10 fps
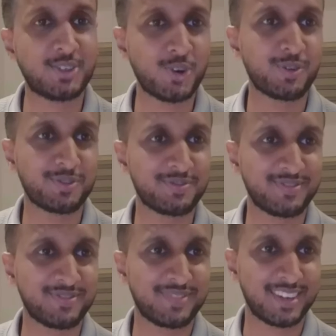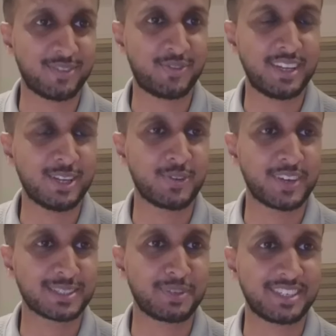your field of
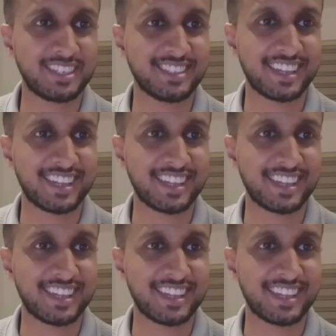expertise. I